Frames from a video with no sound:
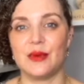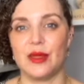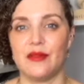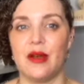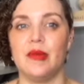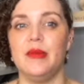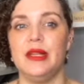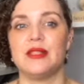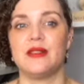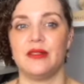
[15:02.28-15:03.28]
the rubber
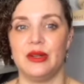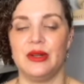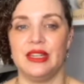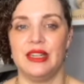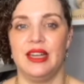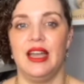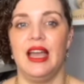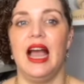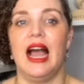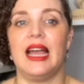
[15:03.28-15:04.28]
meets the road.
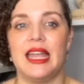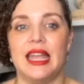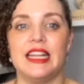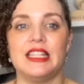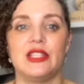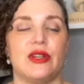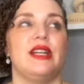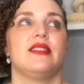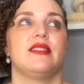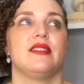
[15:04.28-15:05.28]
I can't
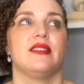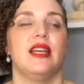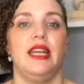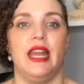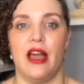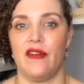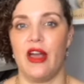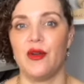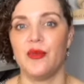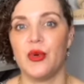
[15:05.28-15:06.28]
stress enough
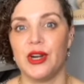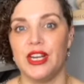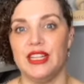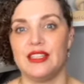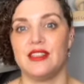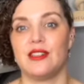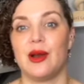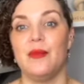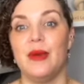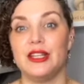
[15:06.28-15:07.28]
how important it is to
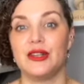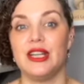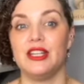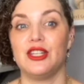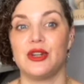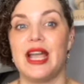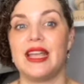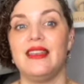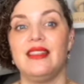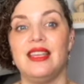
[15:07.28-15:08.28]
start measuring and
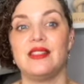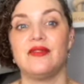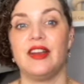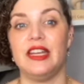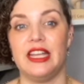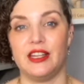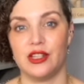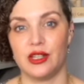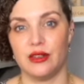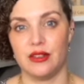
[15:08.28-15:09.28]
tracking these
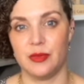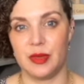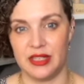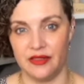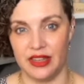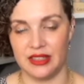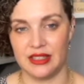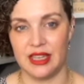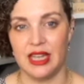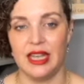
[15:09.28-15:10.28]
financial
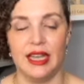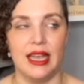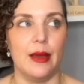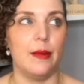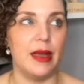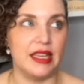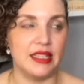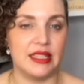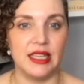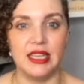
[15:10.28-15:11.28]
specifics. It may
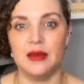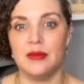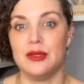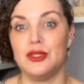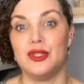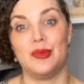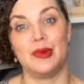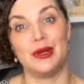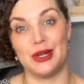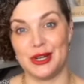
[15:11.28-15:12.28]
seem
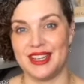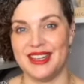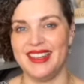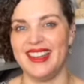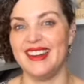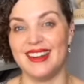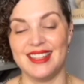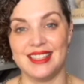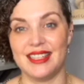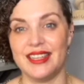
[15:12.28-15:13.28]
super nerdy and
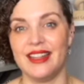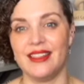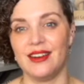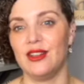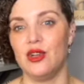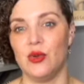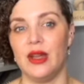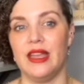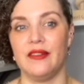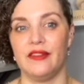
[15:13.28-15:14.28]
honestly a little
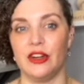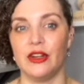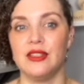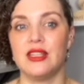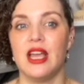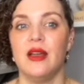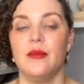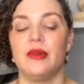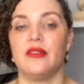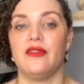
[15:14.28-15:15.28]
annoying at first,
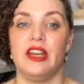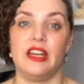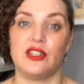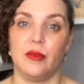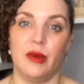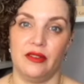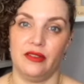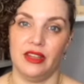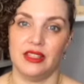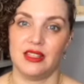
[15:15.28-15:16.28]
but the financial
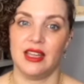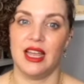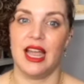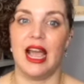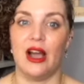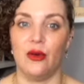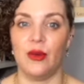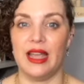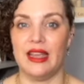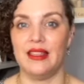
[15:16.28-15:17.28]
benefits
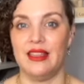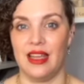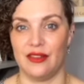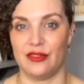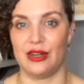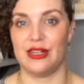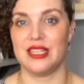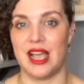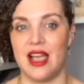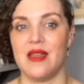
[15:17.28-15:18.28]
outweigh the effort
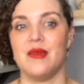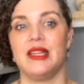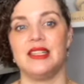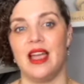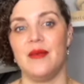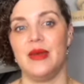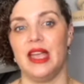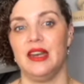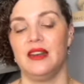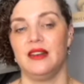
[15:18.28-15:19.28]
time and time
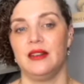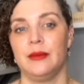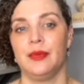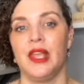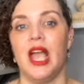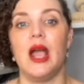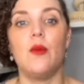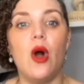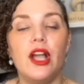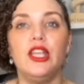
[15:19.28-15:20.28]
again. I
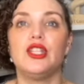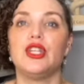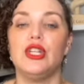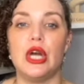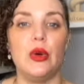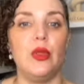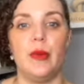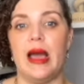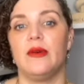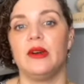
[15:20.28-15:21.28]
want you to know the
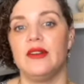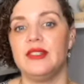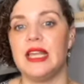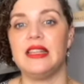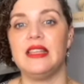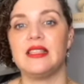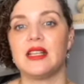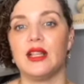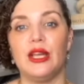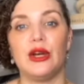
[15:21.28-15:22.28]
power of setting these
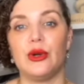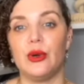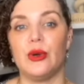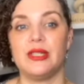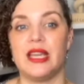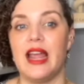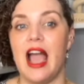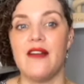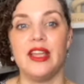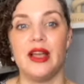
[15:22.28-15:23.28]
clear goals and
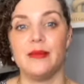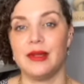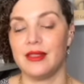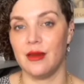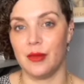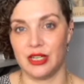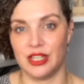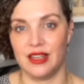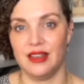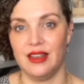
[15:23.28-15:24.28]
having a monthly
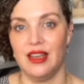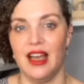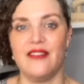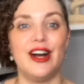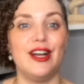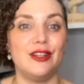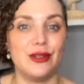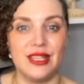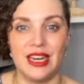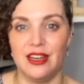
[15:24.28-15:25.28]
budget, of
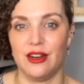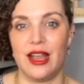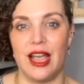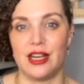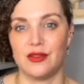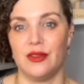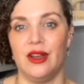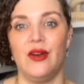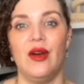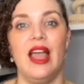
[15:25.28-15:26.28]
understanding your cash
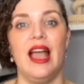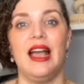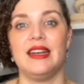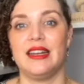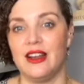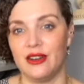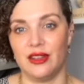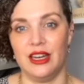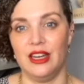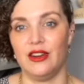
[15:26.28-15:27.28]
flow and
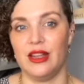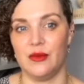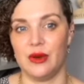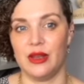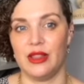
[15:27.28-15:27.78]
calculating your net worth.